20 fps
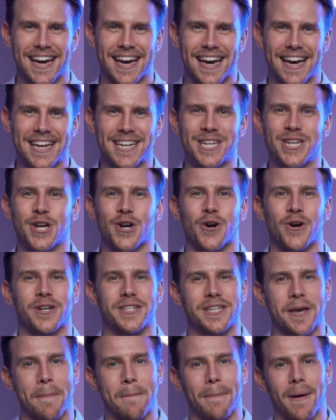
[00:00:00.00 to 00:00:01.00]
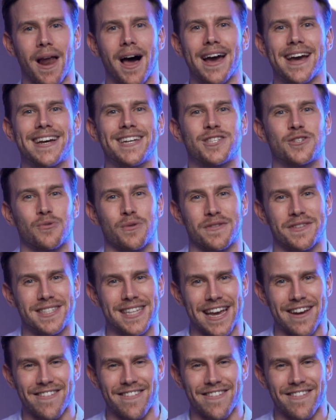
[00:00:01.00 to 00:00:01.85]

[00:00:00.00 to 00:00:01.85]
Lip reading: ensures compliance with state